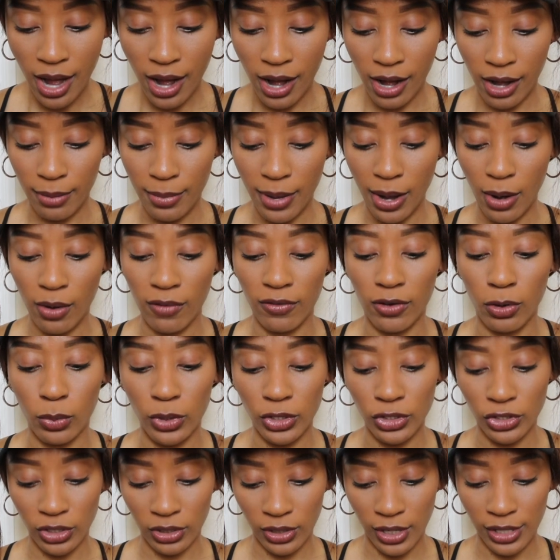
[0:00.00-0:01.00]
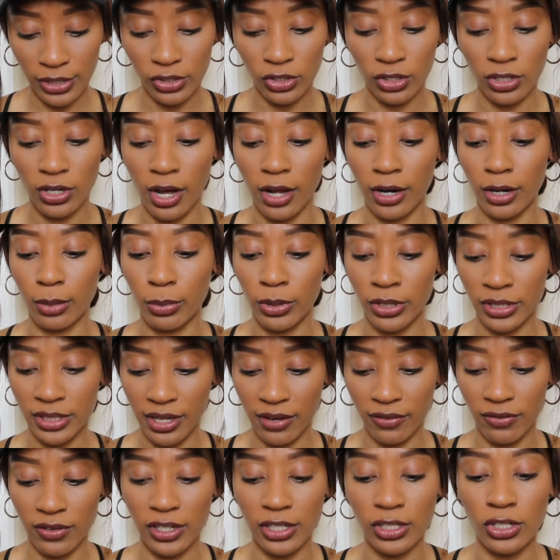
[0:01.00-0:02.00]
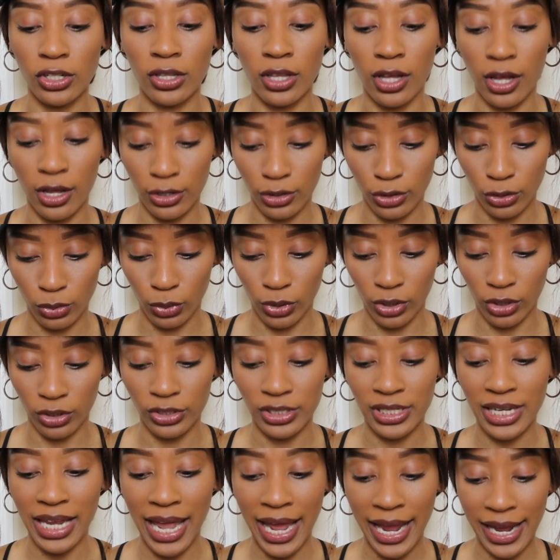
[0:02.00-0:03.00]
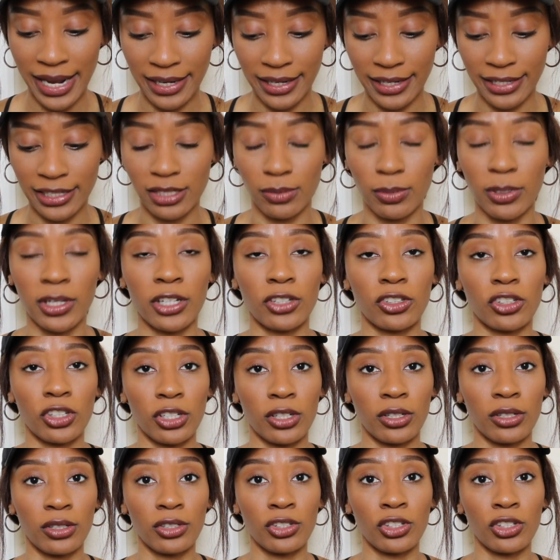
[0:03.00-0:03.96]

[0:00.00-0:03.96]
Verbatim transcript: Um, however, when she lost her daughter Persephone to the underworld, to Hades, because she,